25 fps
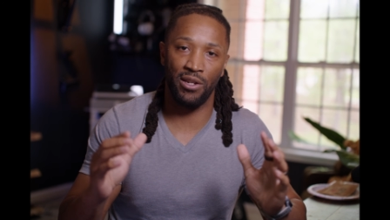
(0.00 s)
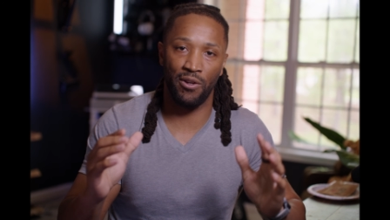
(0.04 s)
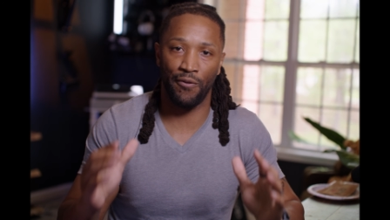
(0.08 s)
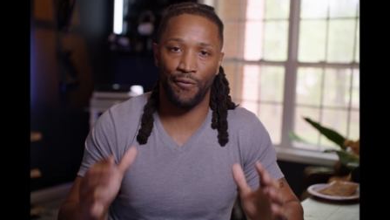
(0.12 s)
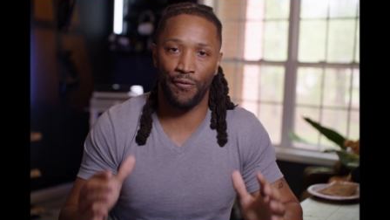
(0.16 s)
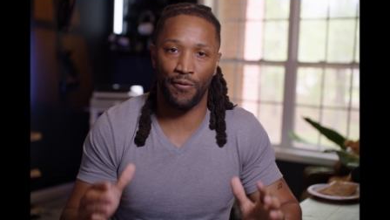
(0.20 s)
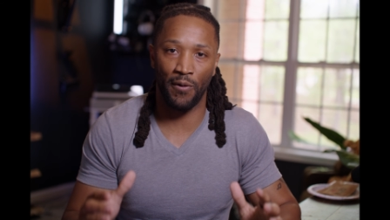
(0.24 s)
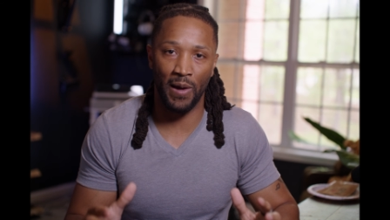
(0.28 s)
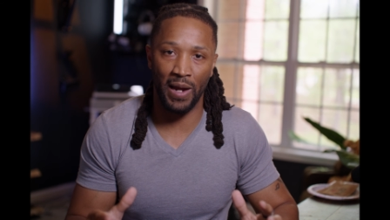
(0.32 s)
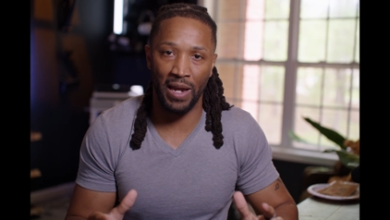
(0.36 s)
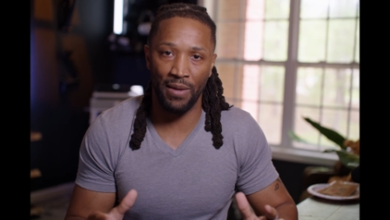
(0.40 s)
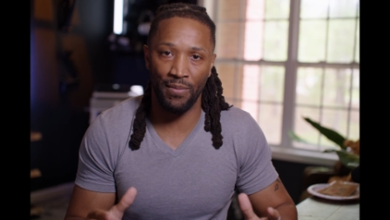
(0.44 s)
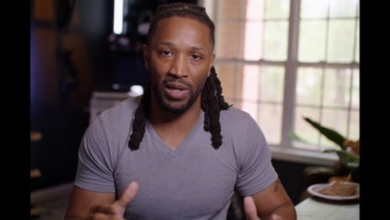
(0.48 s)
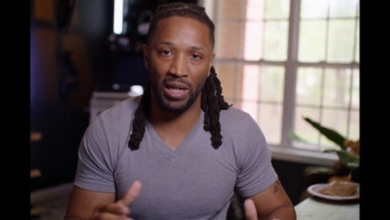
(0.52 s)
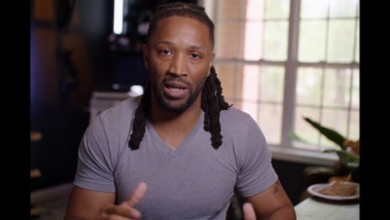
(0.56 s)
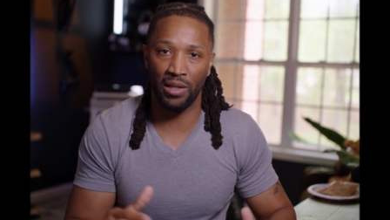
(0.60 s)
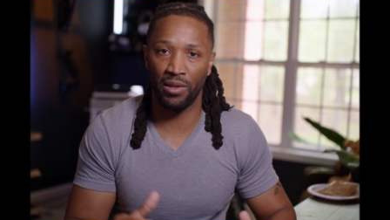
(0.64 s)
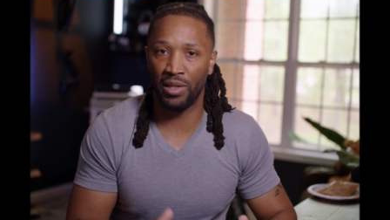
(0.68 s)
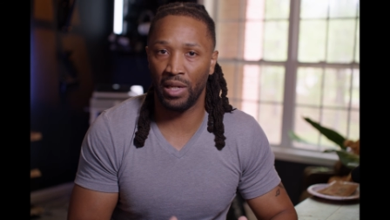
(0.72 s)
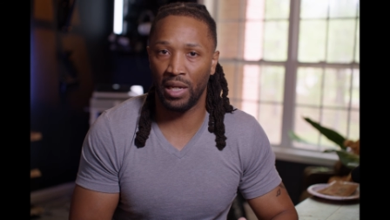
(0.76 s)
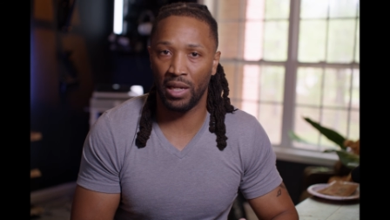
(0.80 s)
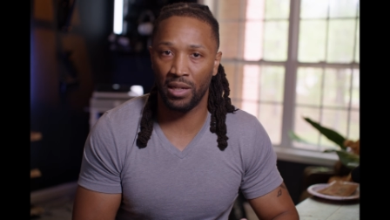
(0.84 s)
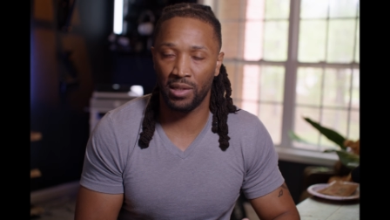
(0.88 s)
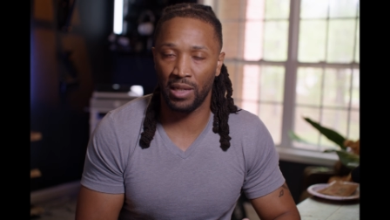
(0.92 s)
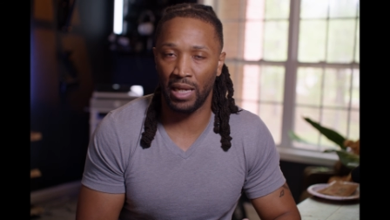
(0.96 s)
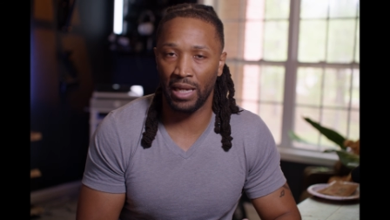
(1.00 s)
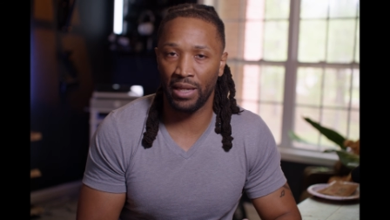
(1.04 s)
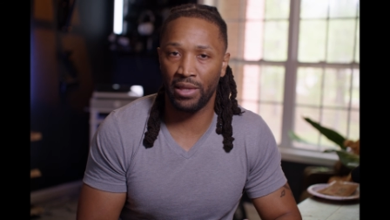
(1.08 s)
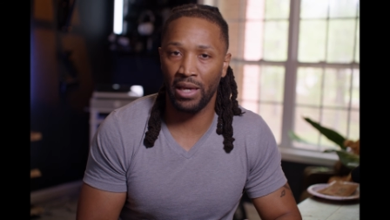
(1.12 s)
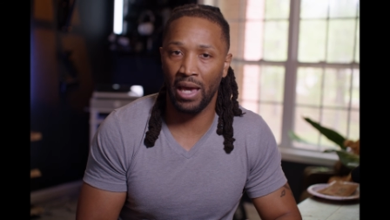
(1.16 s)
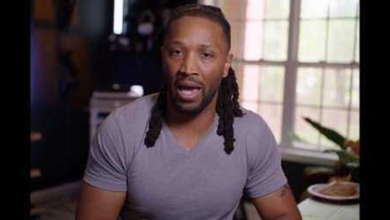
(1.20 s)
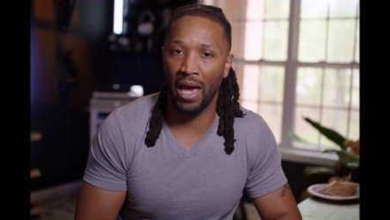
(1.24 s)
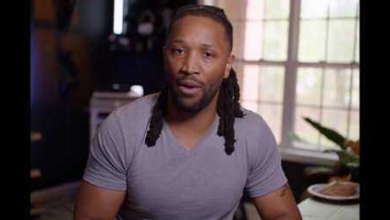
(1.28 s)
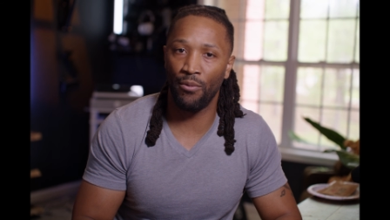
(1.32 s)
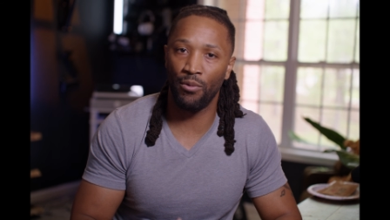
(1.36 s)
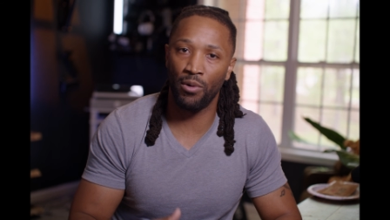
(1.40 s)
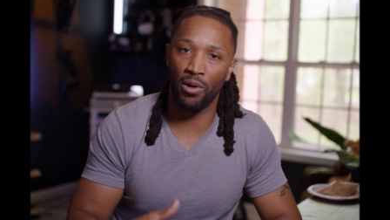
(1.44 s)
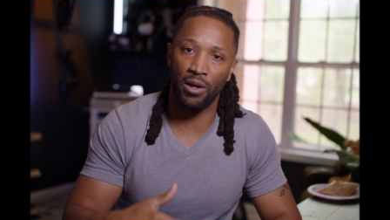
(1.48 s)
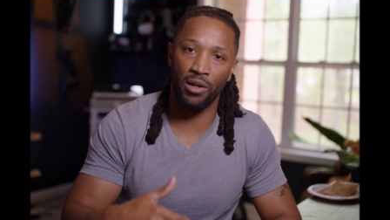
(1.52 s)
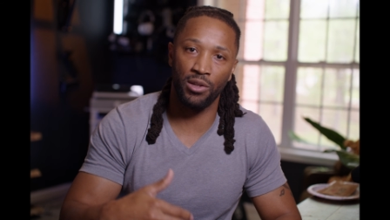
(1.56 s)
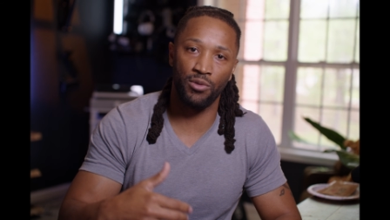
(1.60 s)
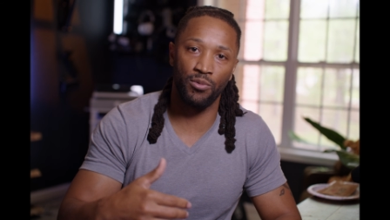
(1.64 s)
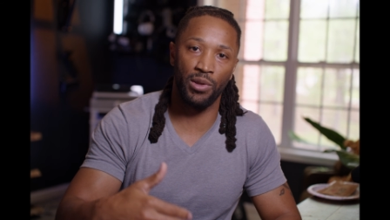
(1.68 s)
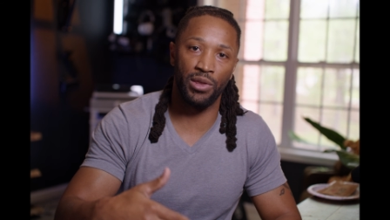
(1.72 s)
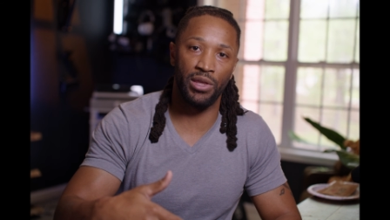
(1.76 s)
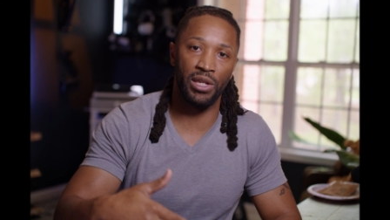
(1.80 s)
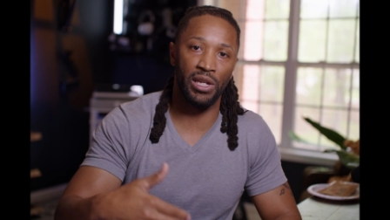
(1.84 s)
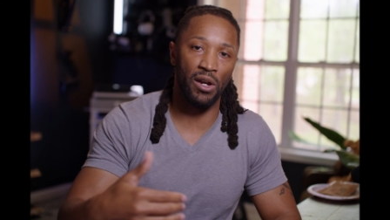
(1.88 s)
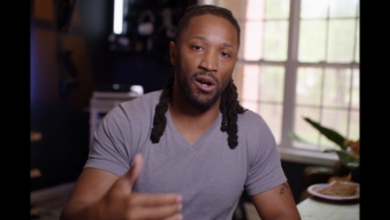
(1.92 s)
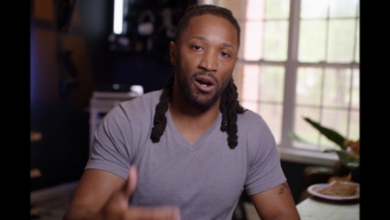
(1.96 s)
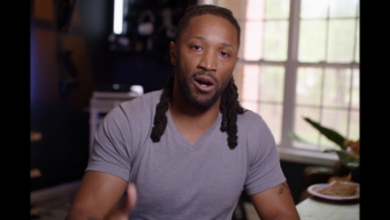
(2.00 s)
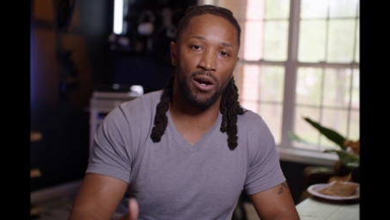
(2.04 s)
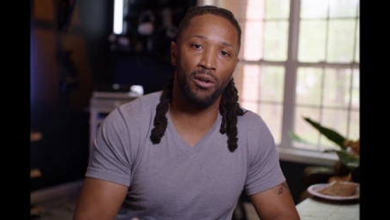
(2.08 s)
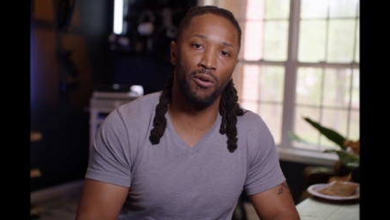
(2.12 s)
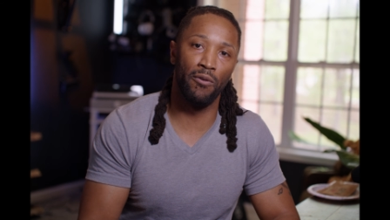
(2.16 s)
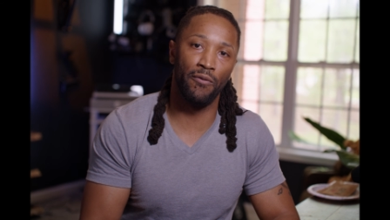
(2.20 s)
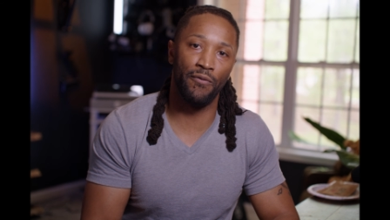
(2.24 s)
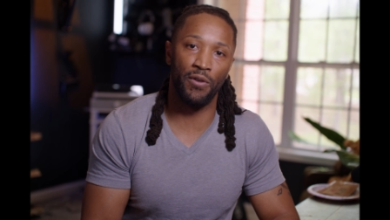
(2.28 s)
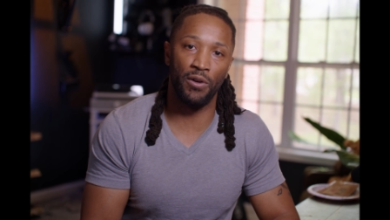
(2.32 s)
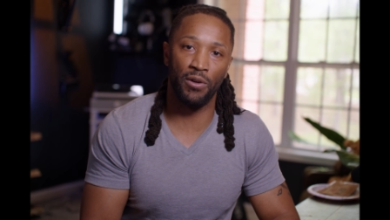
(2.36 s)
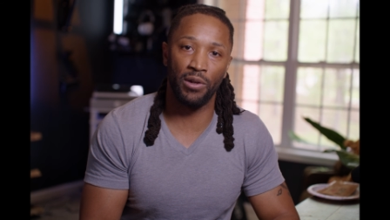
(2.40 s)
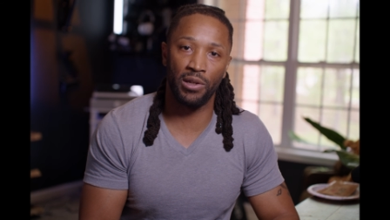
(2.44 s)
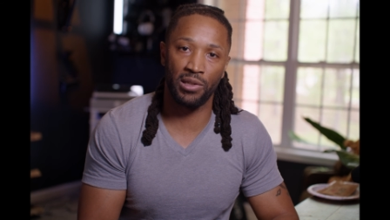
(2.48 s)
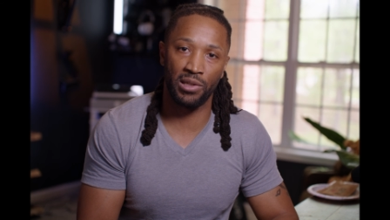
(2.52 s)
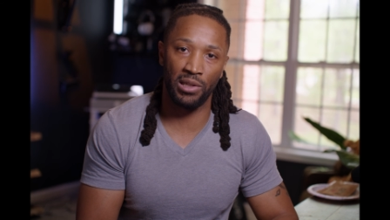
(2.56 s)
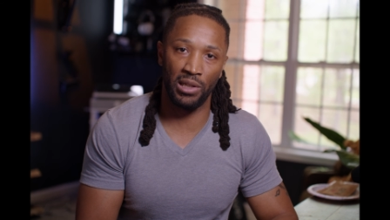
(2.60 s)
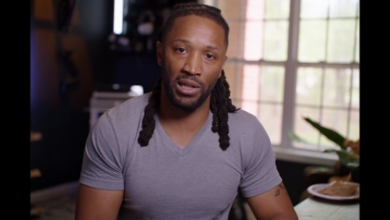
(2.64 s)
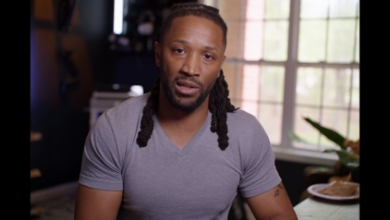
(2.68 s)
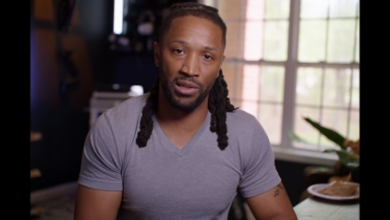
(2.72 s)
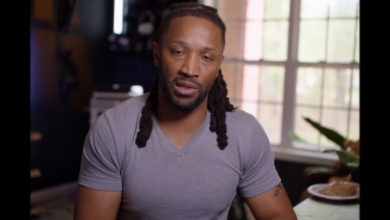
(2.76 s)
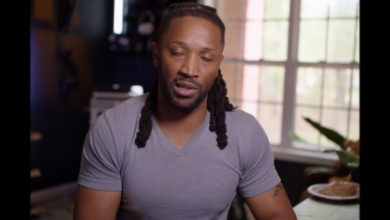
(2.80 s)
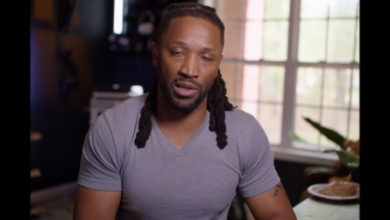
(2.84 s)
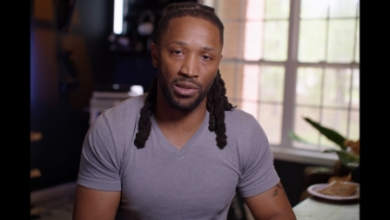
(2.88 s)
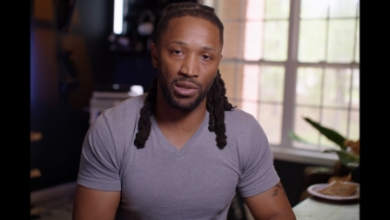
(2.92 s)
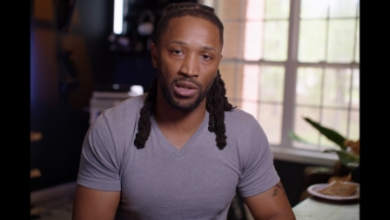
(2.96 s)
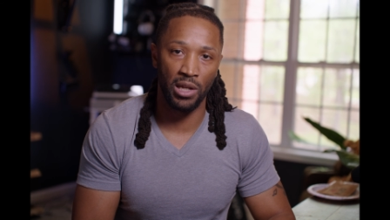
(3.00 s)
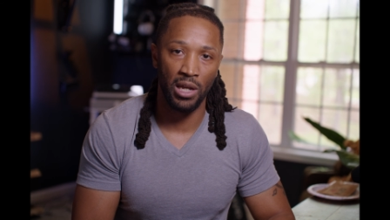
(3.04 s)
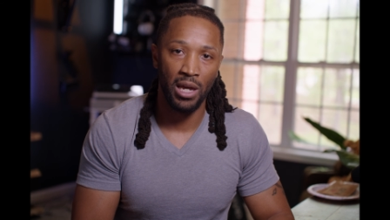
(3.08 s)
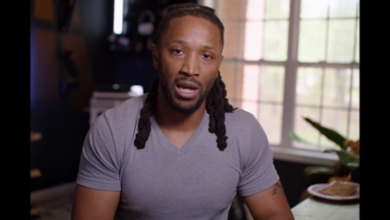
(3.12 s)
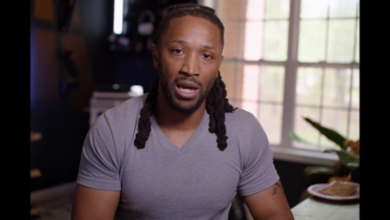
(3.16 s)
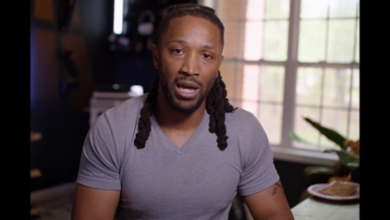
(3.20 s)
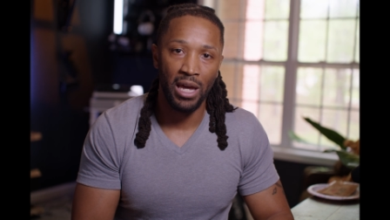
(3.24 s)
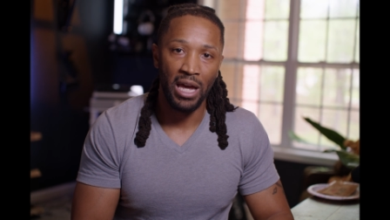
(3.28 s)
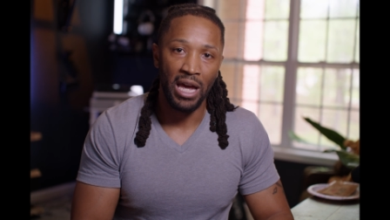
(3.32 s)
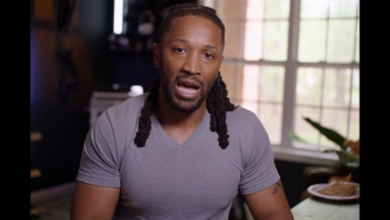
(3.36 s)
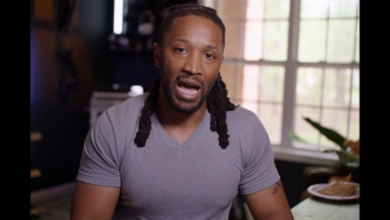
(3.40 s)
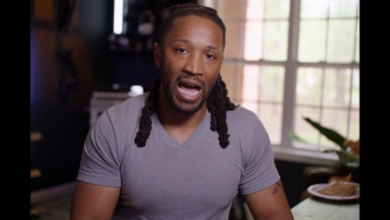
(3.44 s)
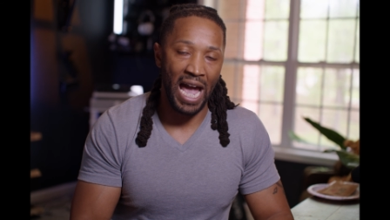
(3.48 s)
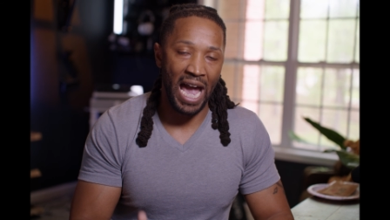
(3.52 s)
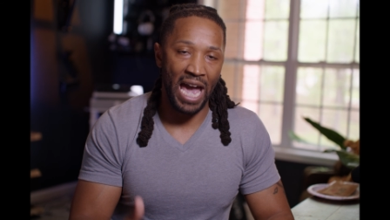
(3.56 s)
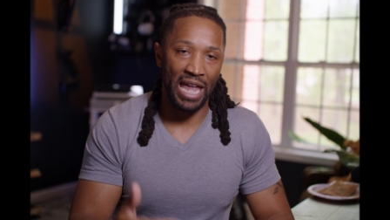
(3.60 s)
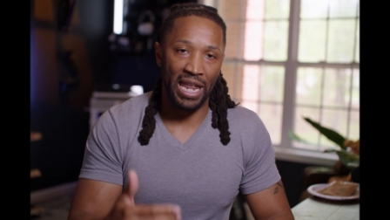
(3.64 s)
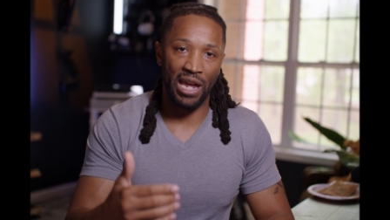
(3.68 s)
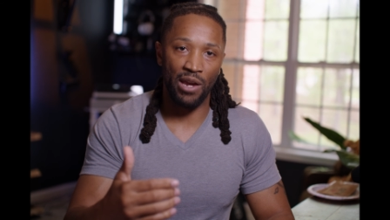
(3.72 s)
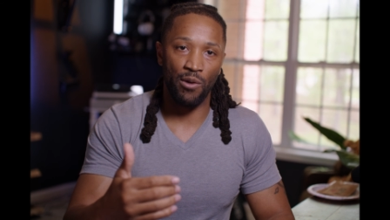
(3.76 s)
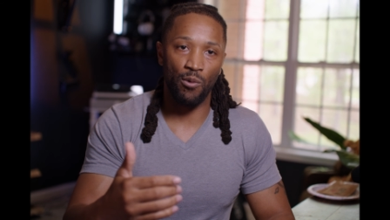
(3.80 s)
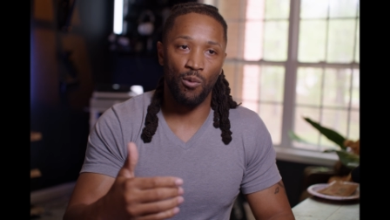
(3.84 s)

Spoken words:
your framing and things like that. Whereas with the autofocus lenses at a